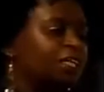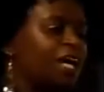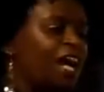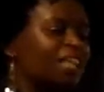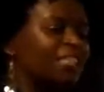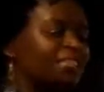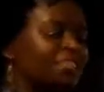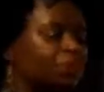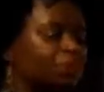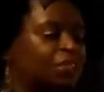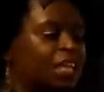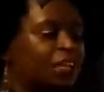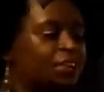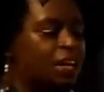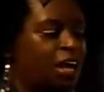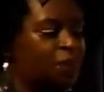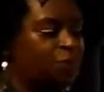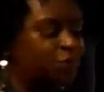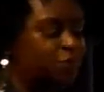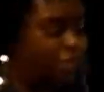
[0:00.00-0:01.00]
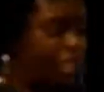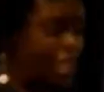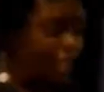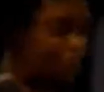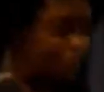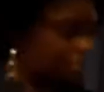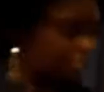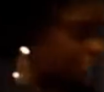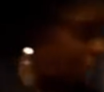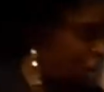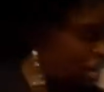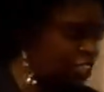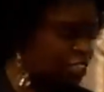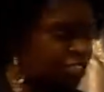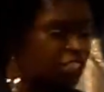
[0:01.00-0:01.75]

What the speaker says: God said, okay, God, you have me talking